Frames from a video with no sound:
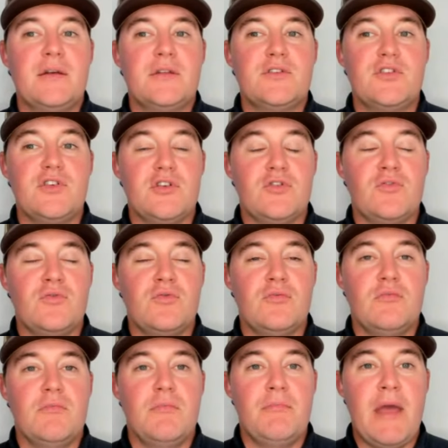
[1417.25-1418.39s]
to
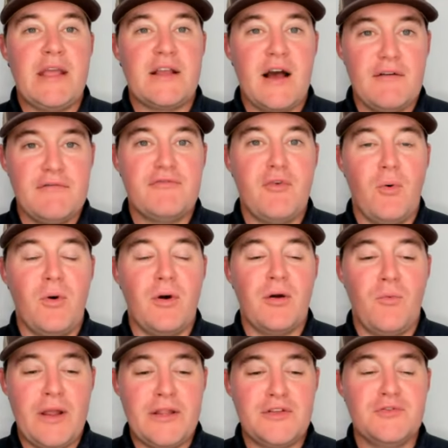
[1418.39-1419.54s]
make up for
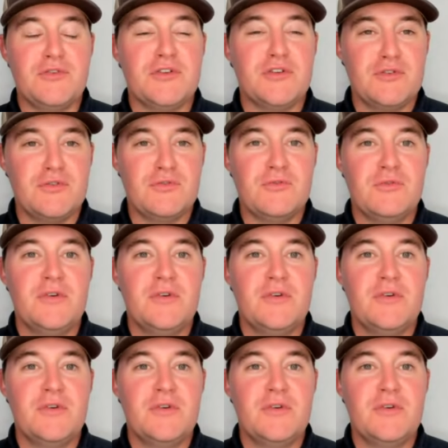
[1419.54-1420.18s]
when you do